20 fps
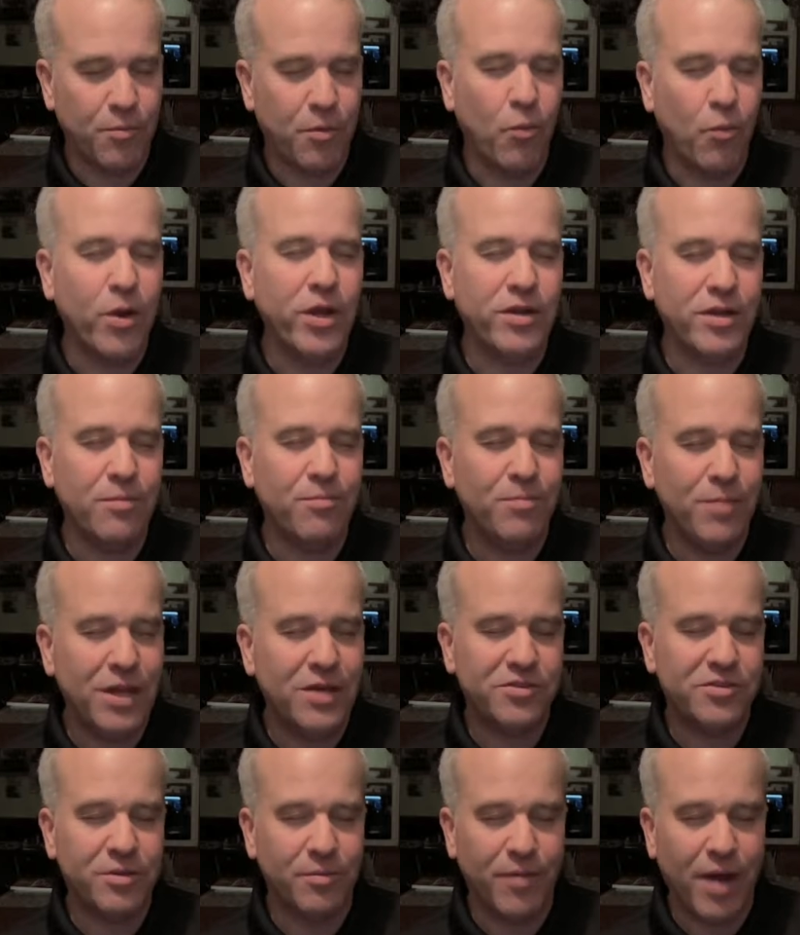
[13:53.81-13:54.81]
but we did
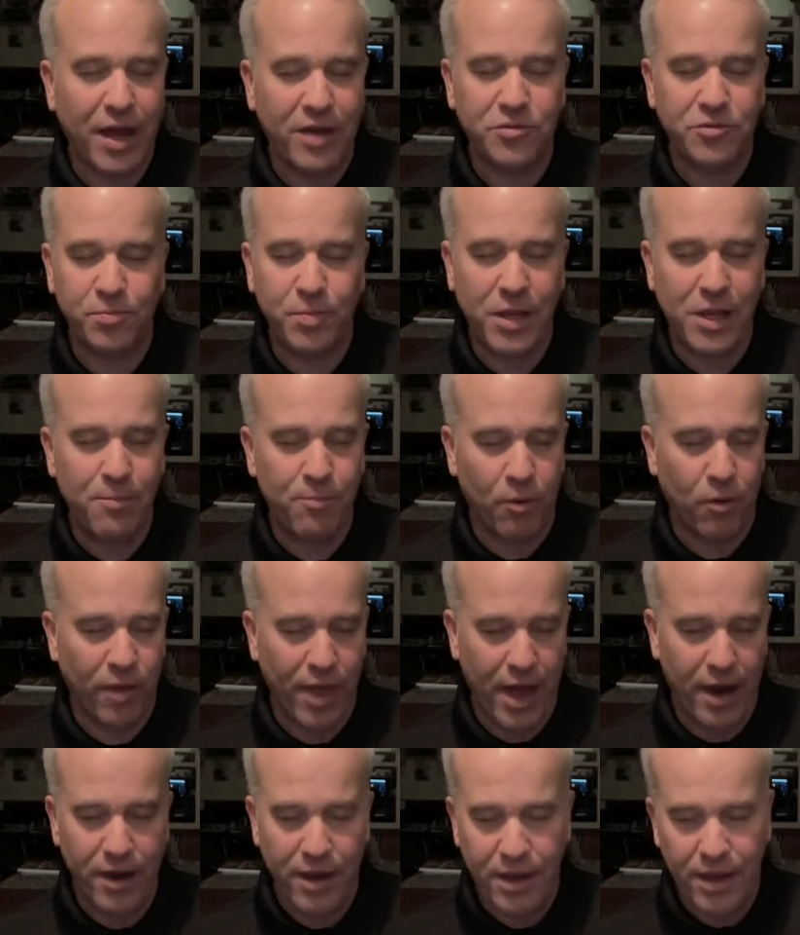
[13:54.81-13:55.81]
meet some nice people
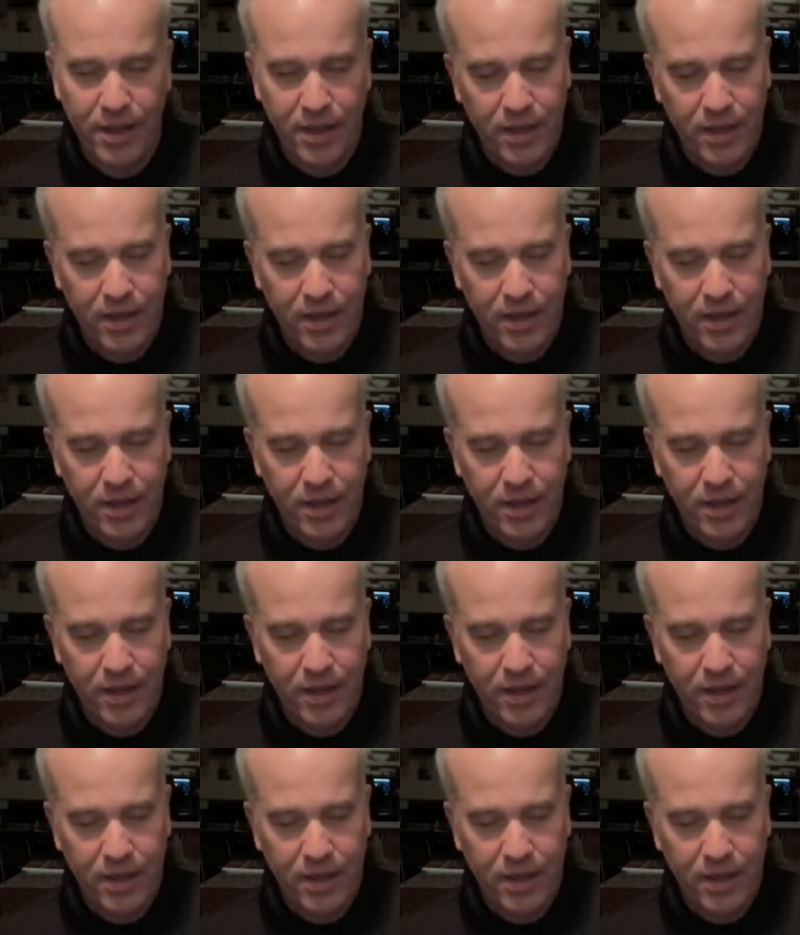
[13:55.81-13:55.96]
that